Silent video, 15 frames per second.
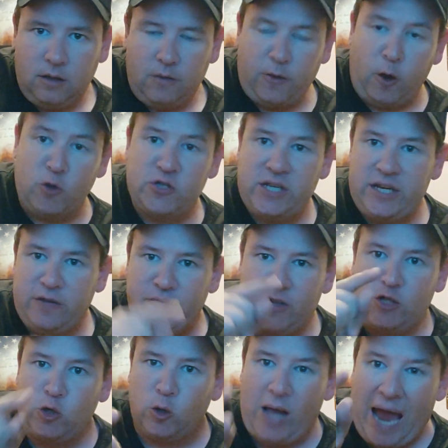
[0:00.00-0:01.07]
Those
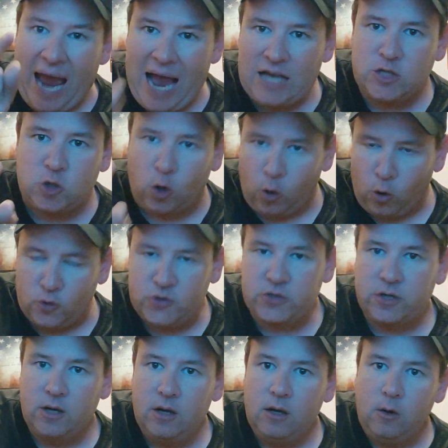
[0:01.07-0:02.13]
individual
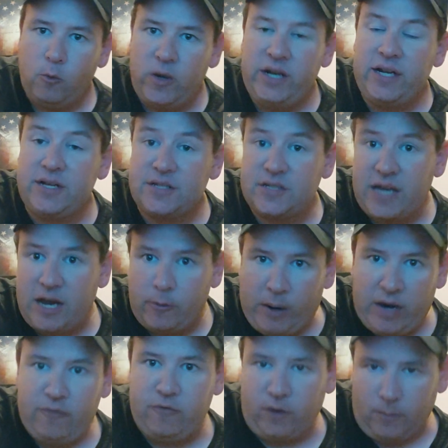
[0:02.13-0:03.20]
assholes we need to stay
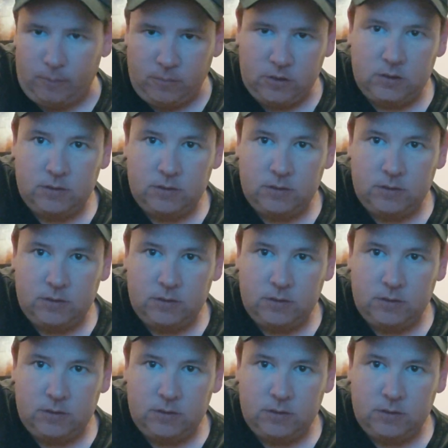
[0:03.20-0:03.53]
away from.